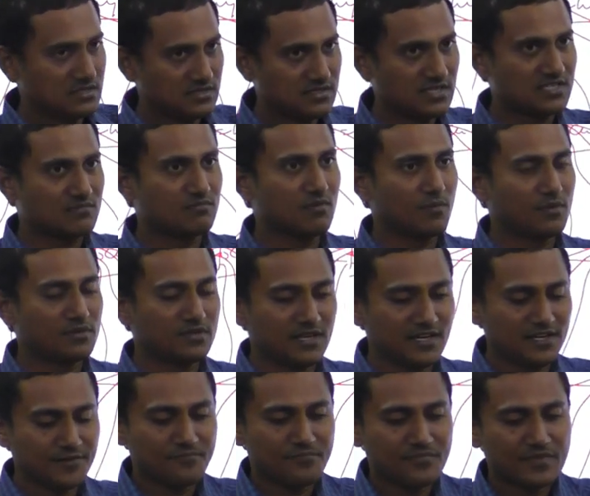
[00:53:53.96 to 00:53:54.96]
Just remember
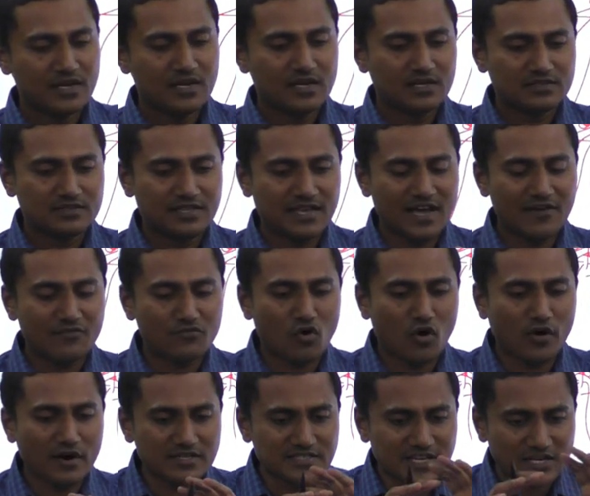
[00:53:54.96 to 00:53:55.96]
that they have
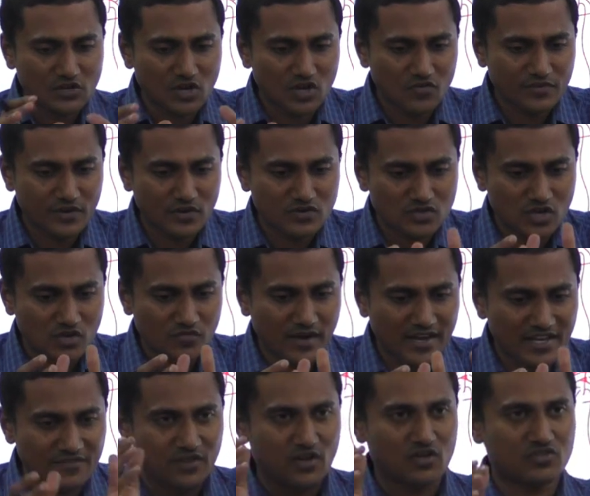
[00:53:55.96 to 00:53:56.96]
got a set of waves of
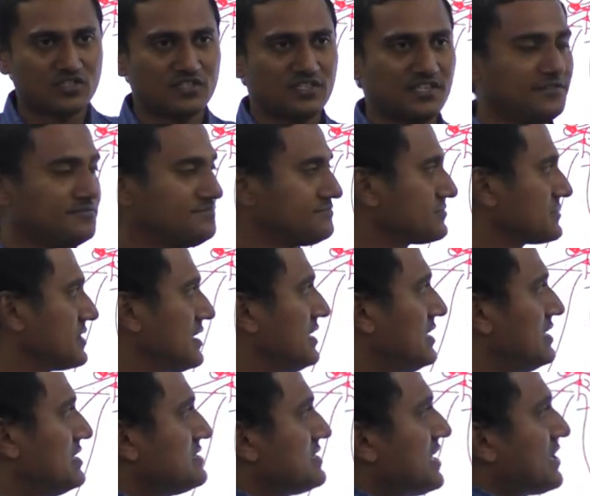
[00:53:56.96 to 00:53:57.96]
high velocity,
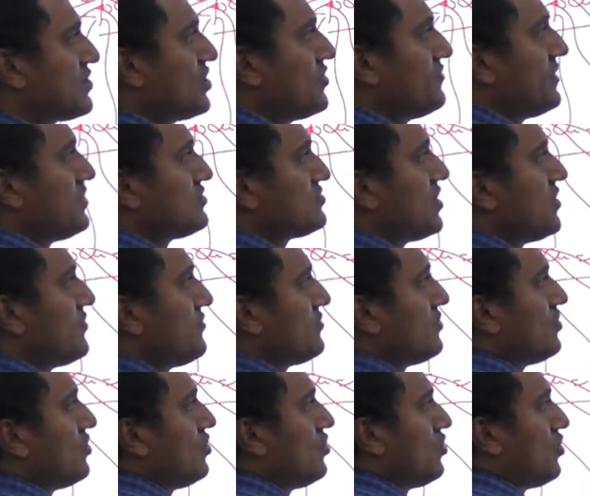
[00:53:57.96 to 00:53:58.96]
set of waves of
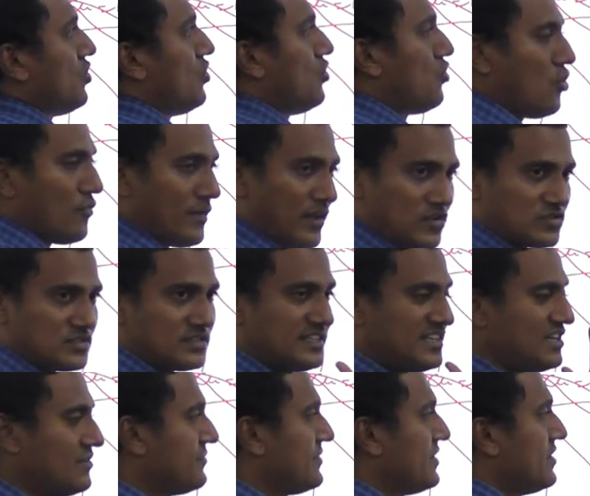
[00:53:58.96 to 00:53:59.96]
low
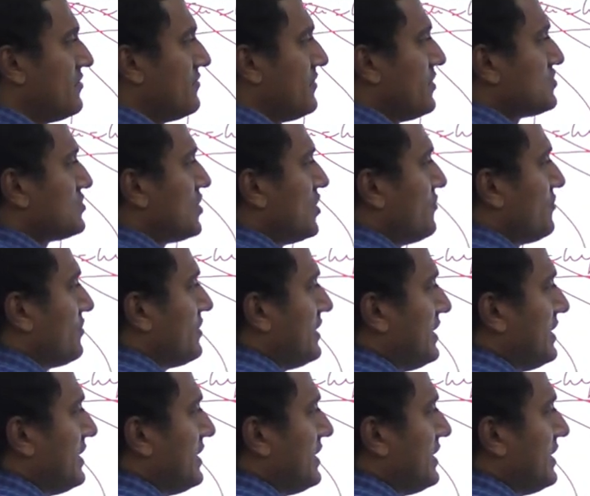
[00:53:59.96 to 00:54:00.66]
velocity, waves of